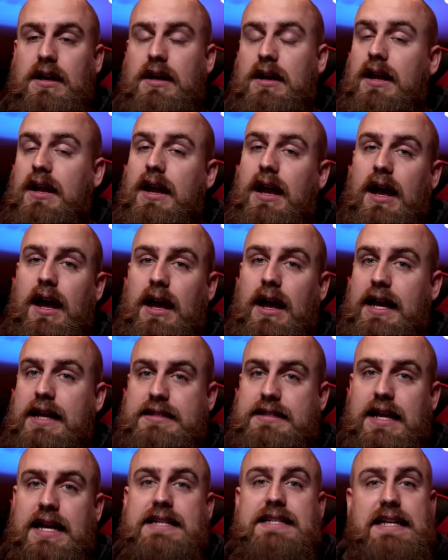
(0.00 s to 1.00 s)
uh,
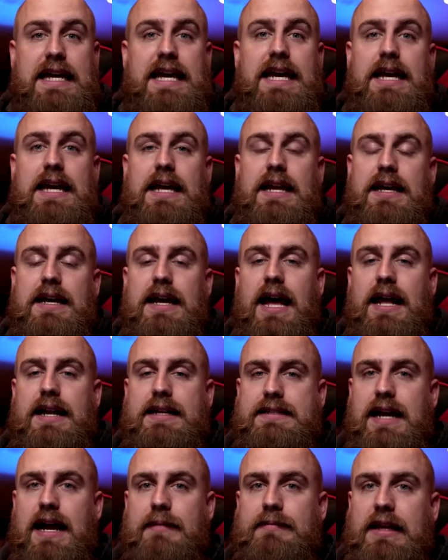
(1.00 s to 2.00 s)
it's it's key a, at a
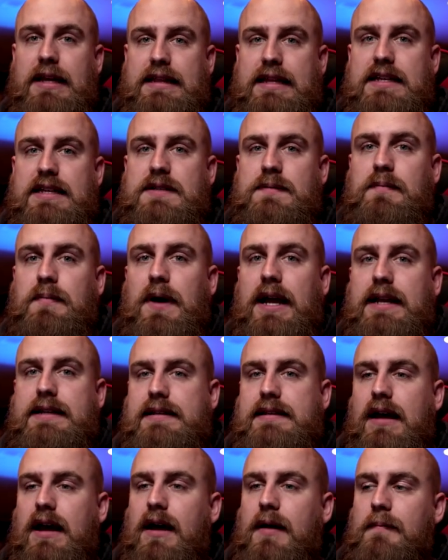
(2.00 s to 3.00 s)
time like this.
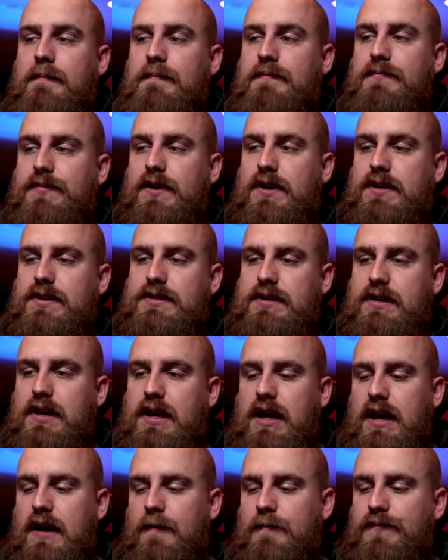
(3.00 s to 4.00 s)
But um, there's
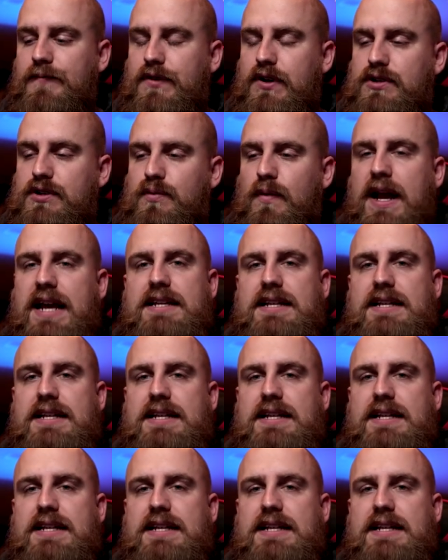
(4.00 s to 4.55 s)
there's ways